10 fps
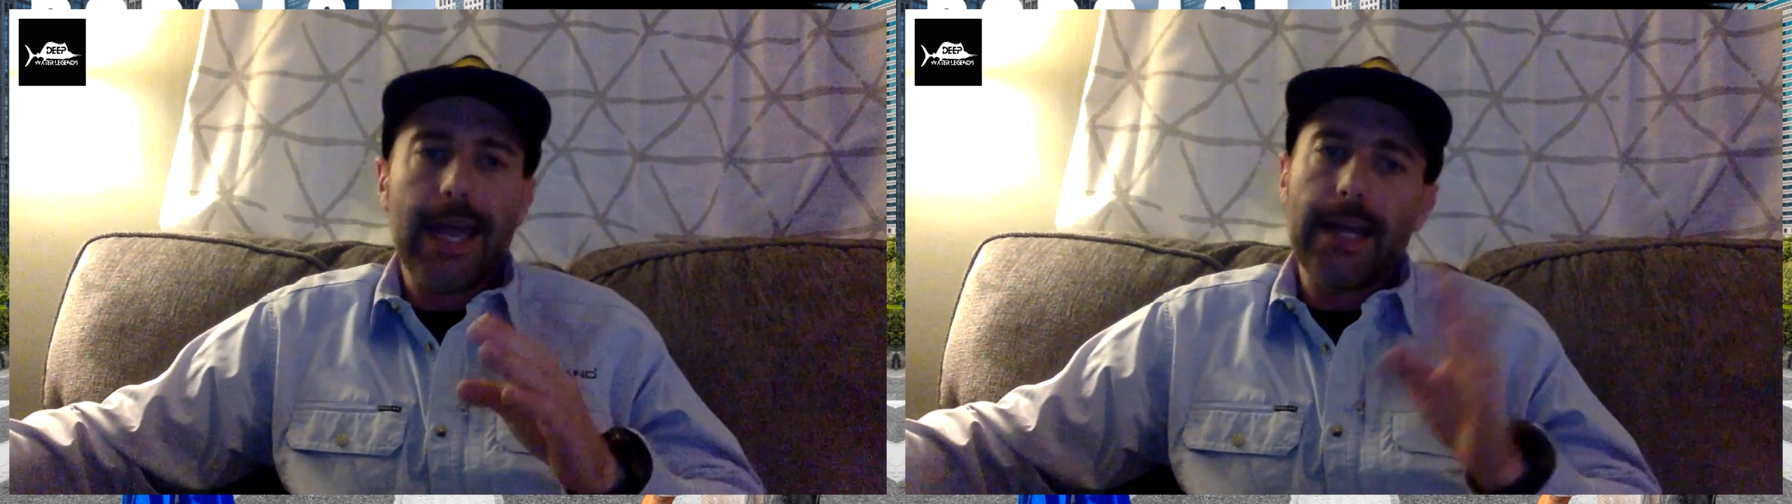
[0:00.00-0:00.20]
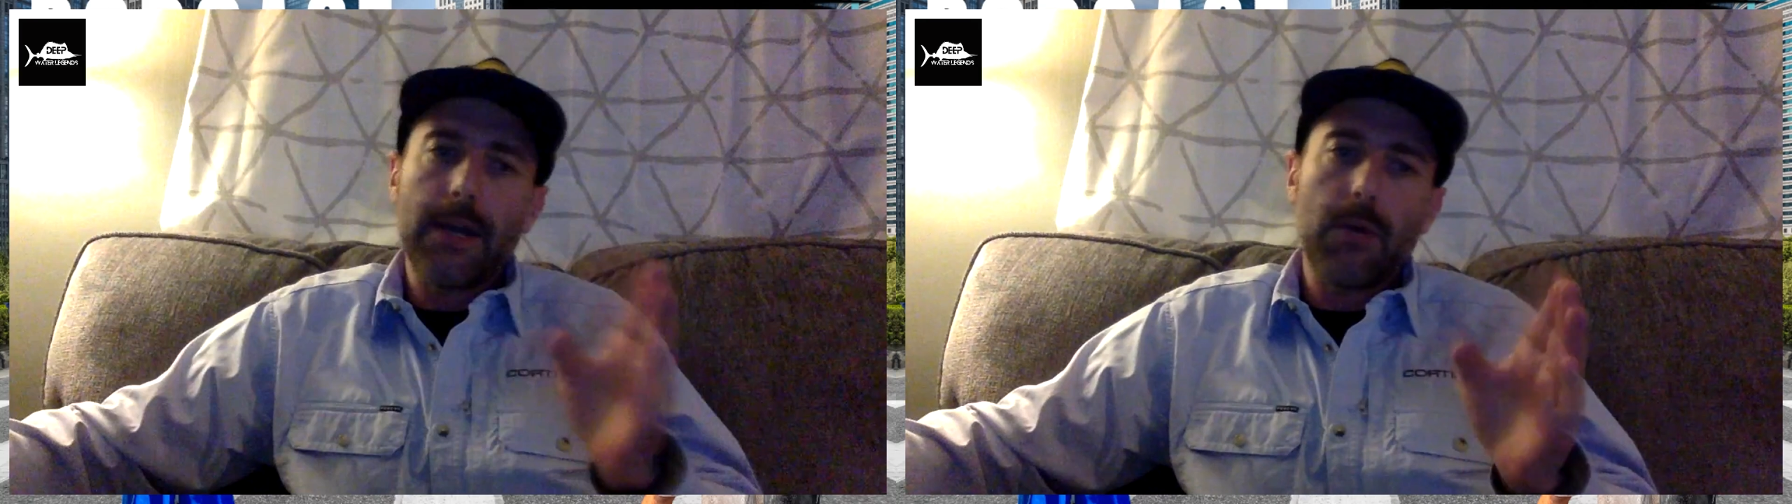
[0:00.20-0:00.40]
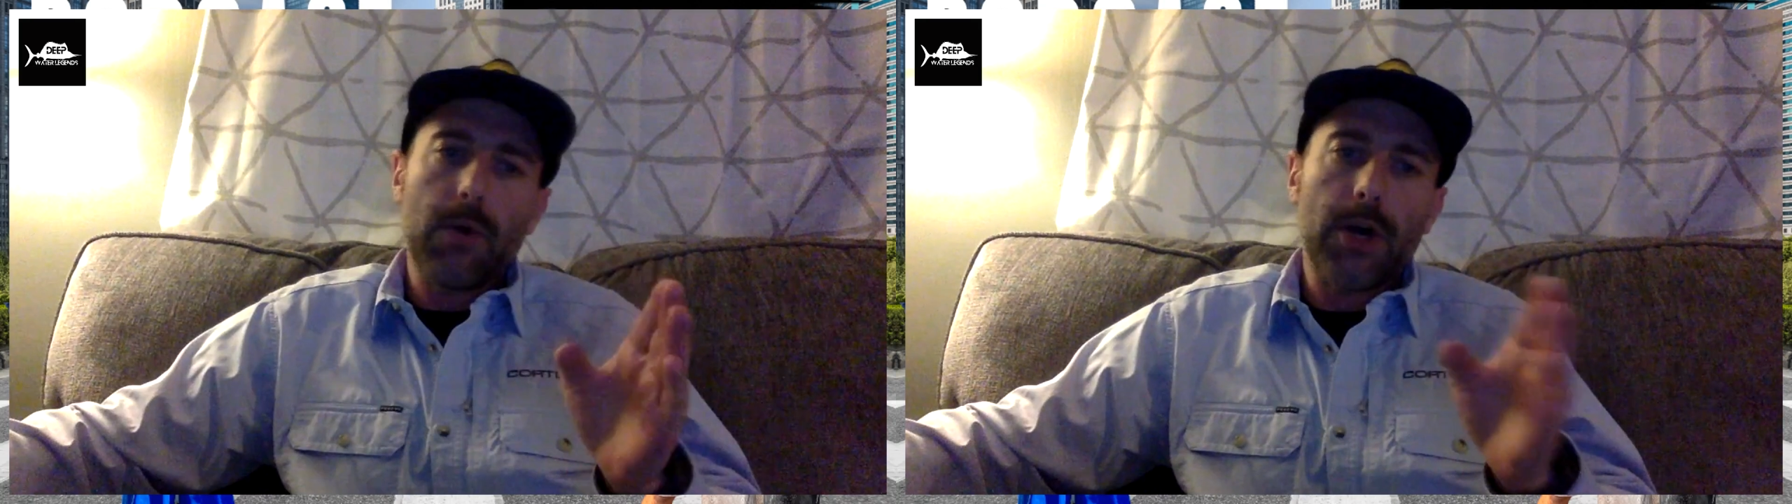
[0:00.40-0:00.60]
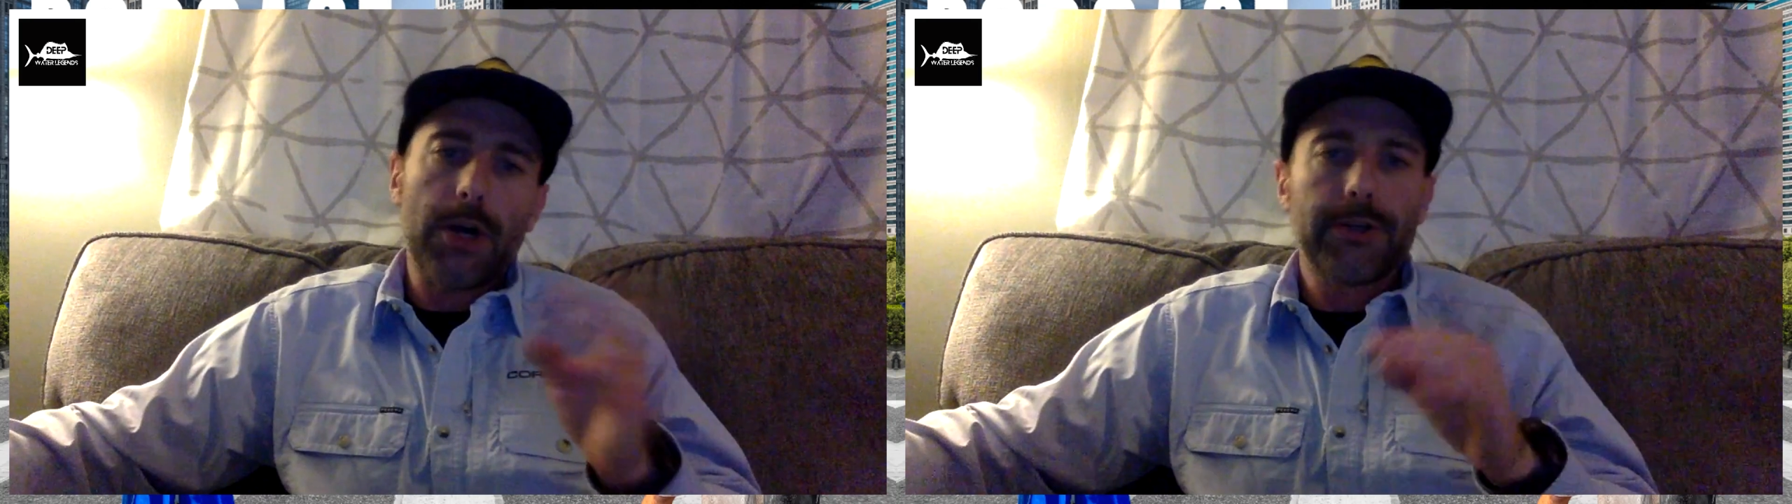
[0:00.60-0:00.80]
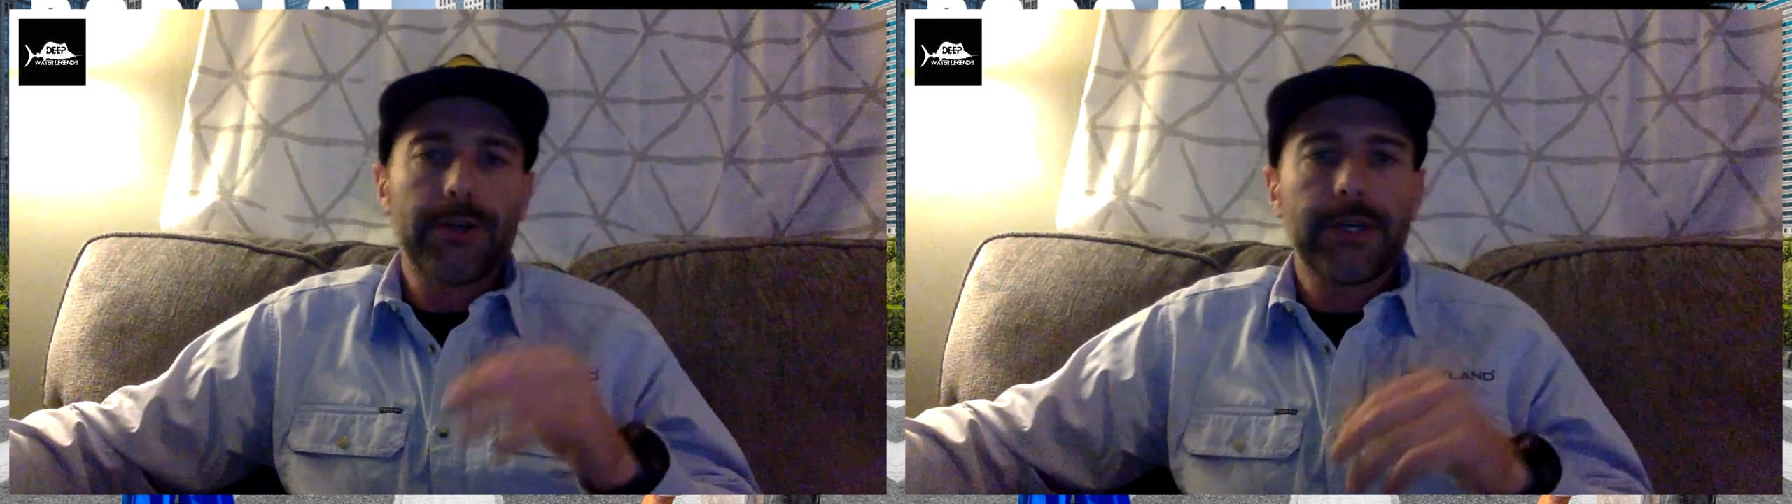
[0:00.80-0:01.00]
80 to
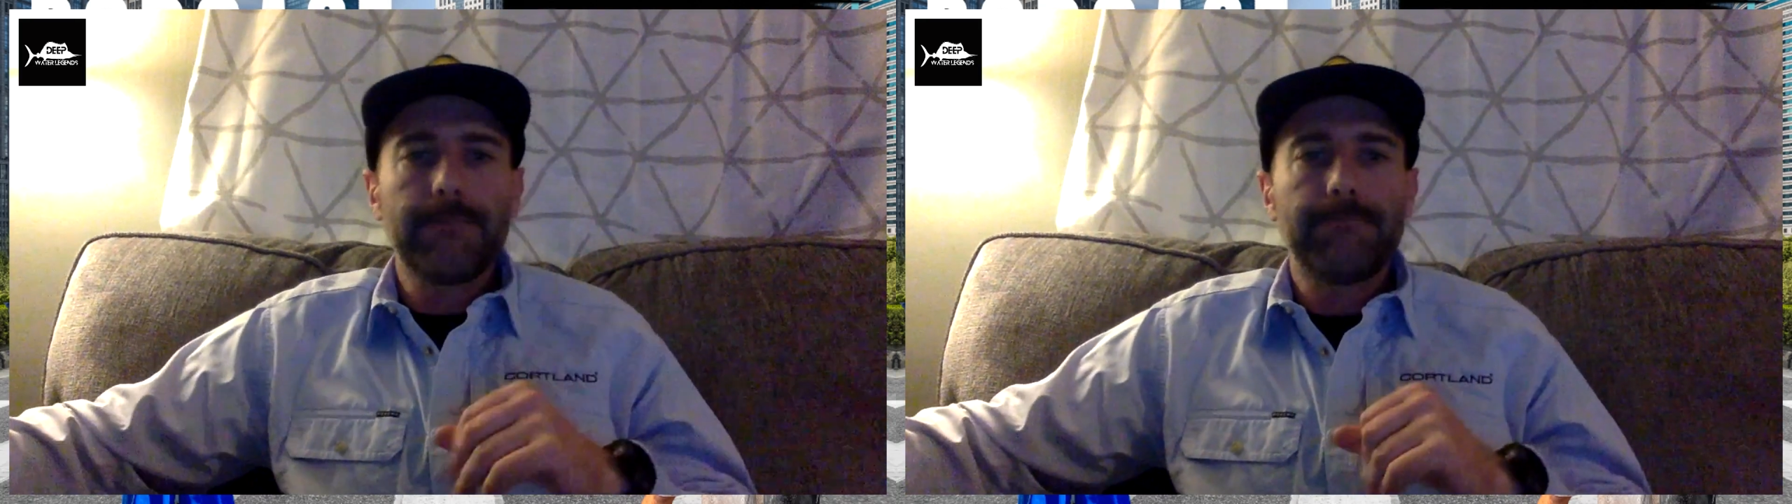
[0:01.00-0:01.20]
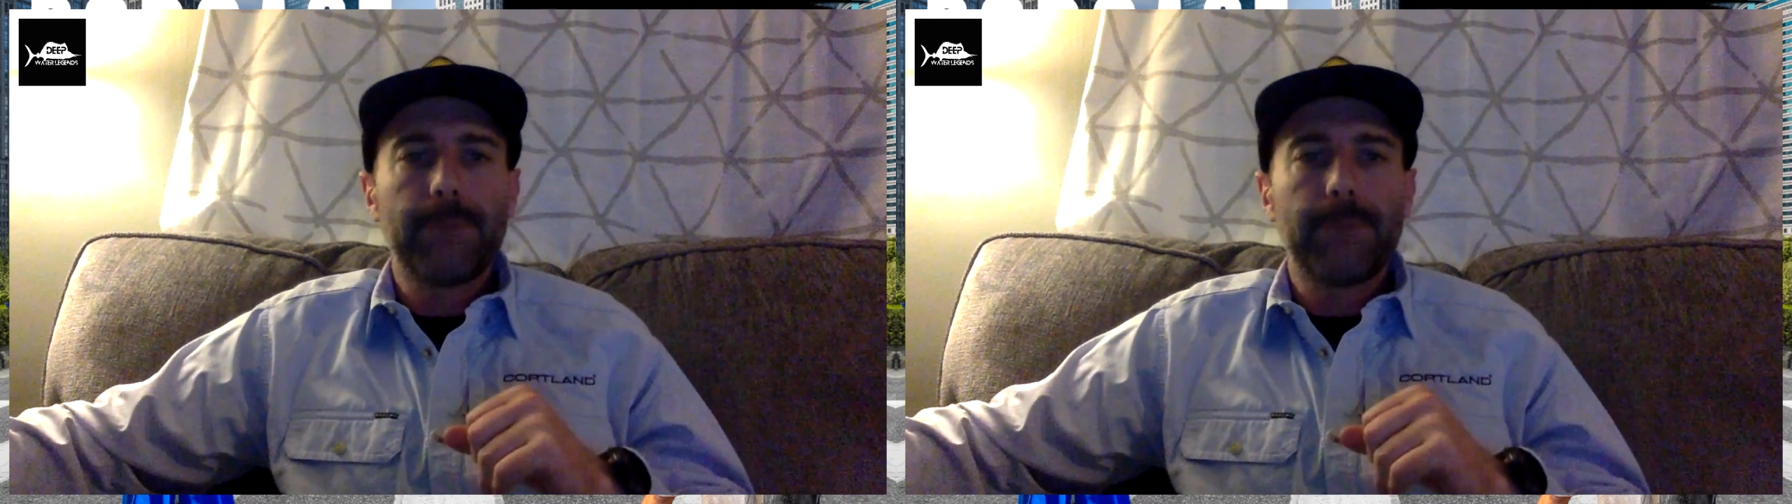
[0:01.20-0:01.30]
100,